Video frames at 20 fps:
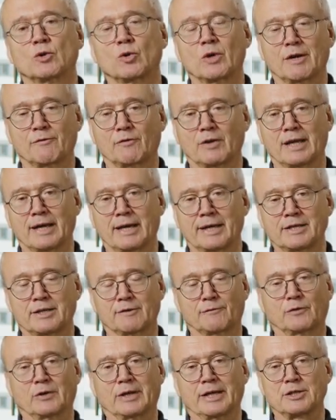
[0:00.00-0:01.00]
you have a line
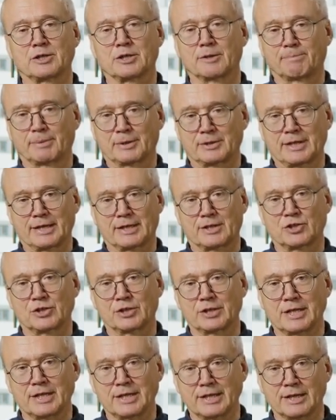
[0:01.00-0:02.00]
differential
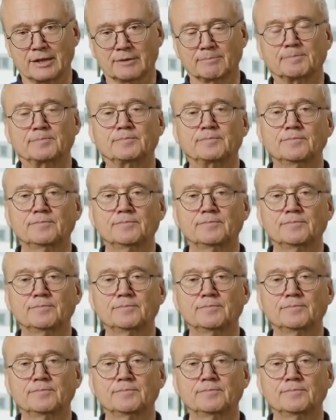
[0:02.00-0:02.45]
protection here.